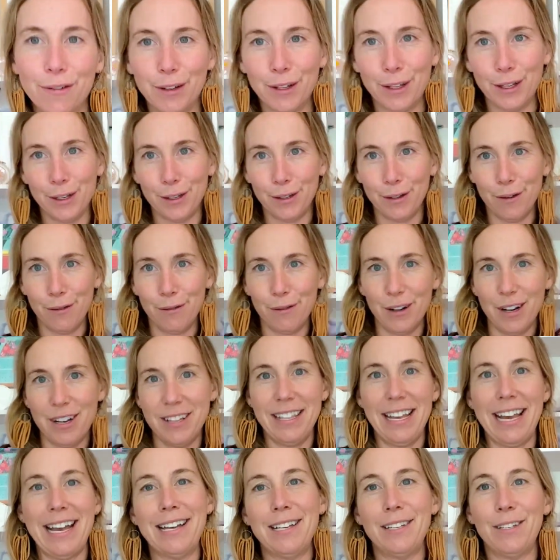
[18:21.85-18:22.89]
this over on
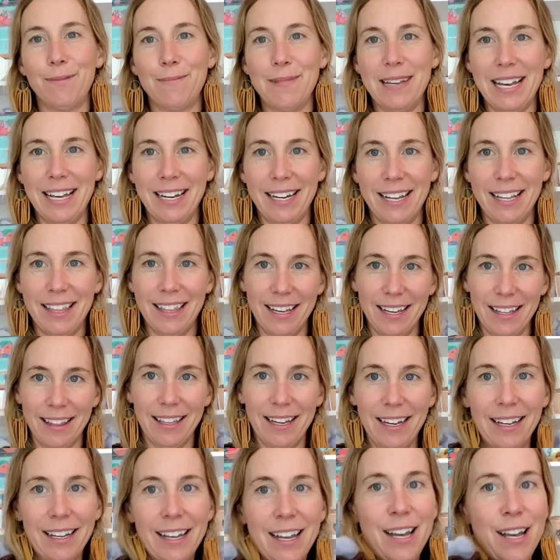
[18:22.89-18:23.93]
the Ask Me Anything
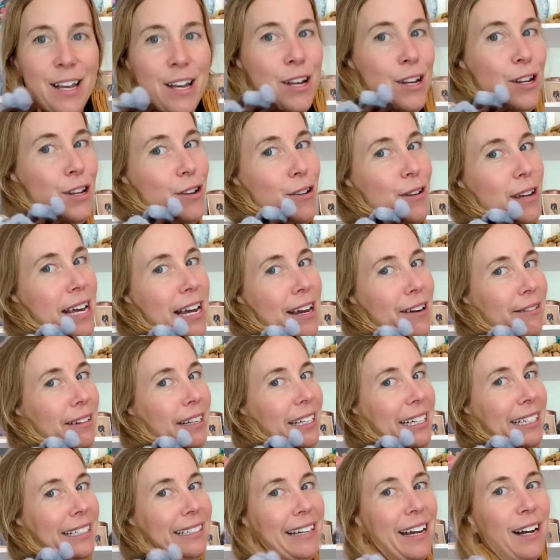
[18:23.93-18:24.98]
thing. You can't
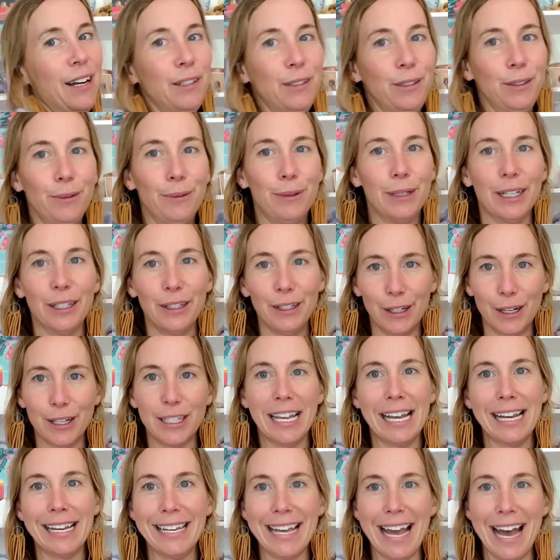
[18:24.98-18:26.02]
really tell what it looks
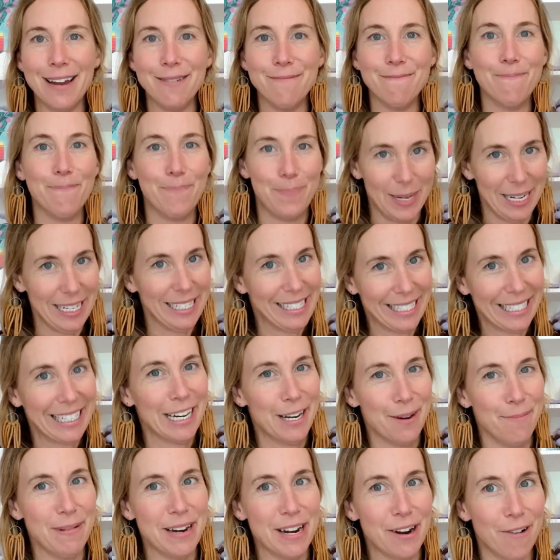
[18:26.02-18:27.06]
like yet, but it's
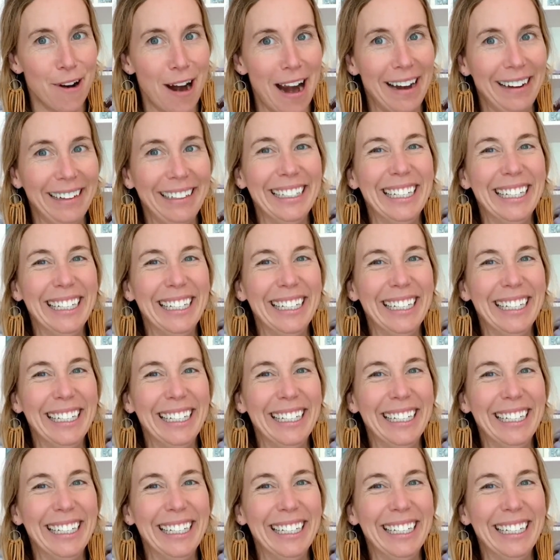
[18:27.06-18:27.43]
going to be great.